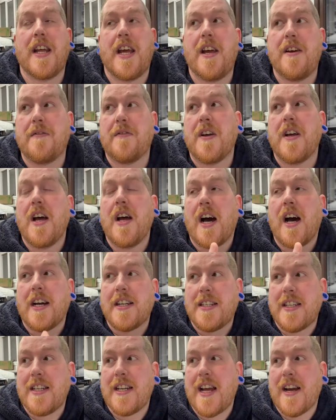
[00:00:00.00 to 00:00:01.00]
if I
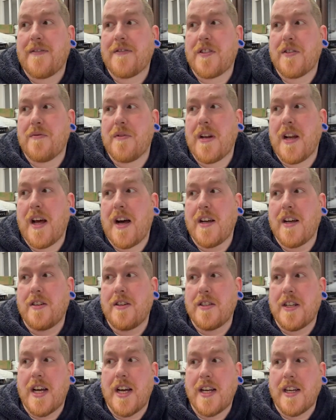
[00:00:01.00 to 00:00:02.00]
didn't have to rely
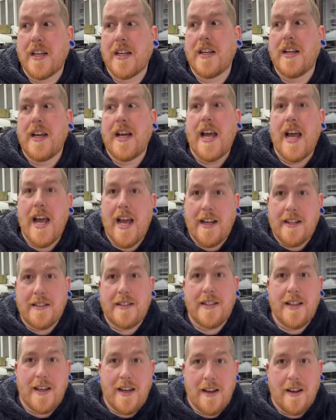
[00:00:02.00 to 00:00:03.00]
on like
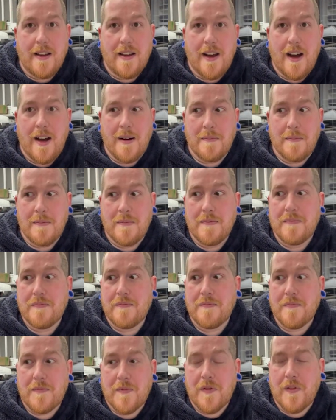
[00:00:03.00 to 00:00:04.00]
Etsy income
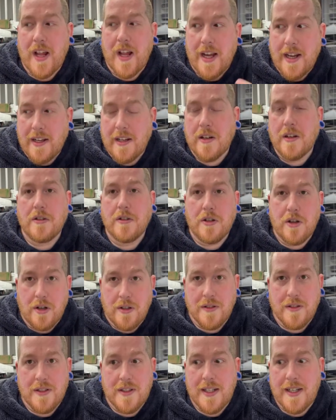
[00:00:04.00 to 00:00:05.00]
like
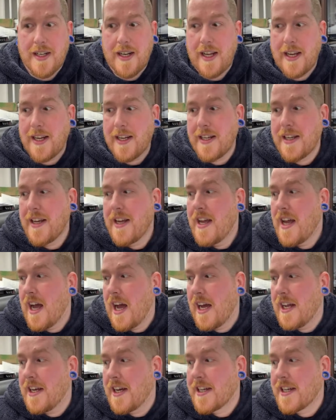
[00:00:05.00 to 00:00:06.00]
constantly
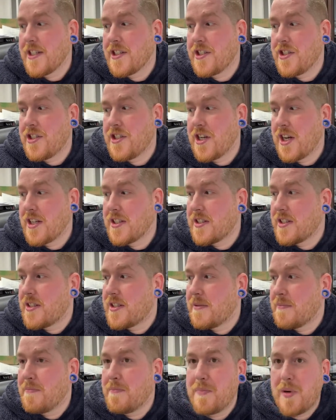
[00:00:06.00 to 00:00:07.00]
and I could
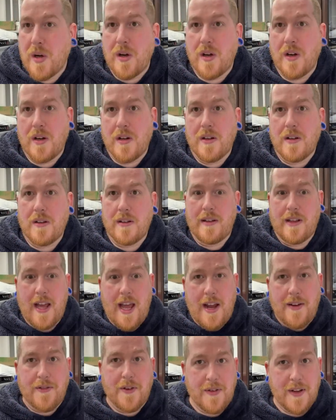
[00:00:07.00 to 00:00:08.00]
just put
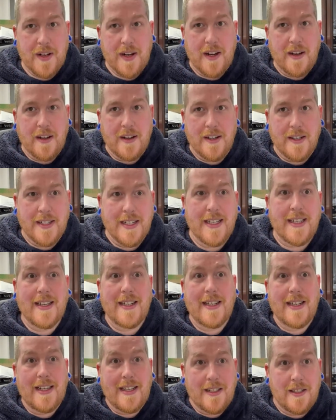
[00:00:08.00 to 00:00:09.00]
everything I earn
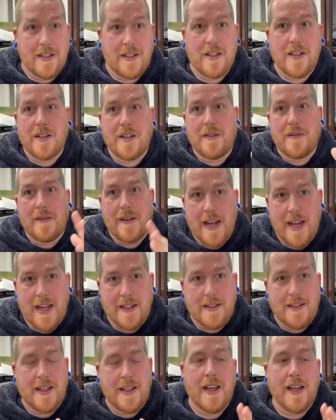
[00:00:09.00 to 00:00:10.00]
into
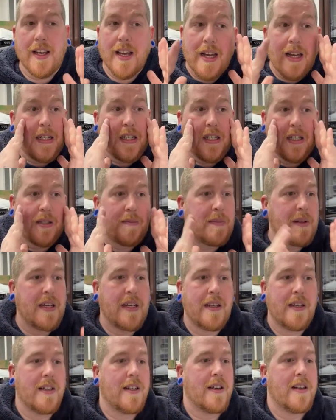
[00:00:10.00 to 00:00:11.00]
Etsy? It'd just
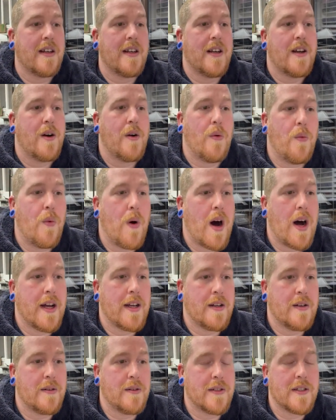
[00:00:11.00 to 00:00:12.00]
be
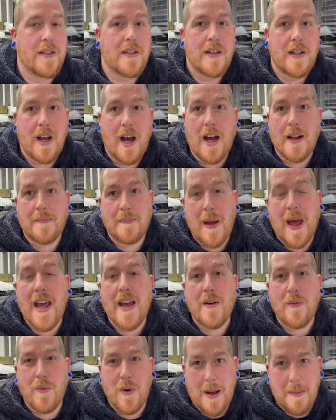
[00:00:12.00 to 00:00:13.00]
wild. I'd pay
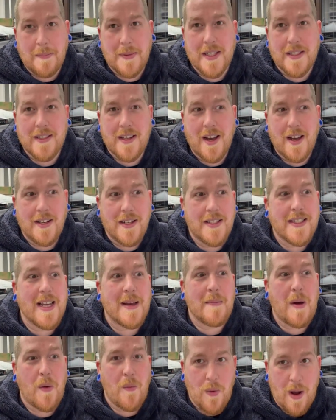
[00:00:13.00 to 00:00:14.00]
a web designer to get
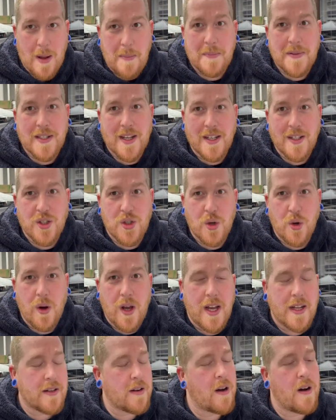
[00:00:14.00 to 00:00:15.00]
my website
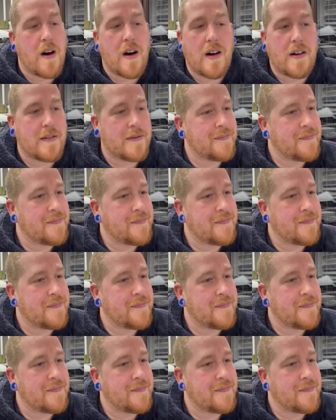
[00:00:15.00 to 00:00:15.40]
sorted. Oh,